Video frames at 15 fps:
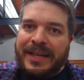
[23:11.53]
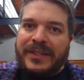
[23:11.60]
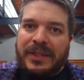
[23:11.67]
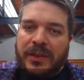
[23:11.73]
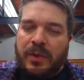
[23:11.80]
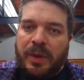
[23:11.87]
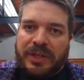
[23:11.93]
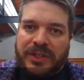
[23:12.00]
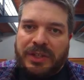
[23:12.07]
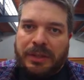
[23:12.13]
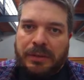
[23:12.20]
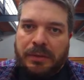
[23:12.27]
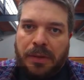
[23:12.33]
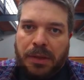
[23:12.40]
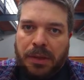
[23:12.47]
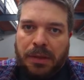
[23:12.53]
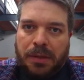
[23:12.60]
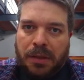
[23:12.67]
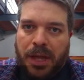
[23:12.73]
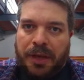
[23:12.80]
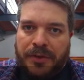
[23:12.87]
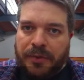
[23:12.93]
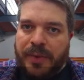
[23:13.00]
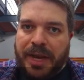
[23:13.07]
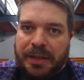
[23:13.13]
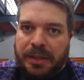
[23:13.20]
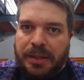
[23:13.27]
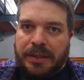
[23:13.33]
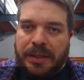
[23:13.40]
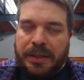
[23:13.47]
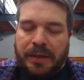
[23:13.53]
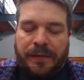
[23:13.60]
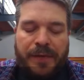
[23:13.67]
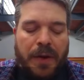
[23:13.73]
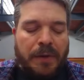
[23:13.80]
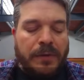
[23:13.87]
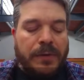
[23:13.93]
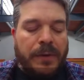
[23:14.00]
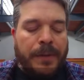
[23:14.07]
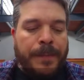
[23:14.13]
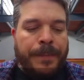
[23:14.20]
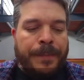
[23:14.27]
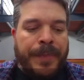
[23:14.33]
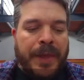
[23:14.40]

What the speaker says: the question directly to their phone,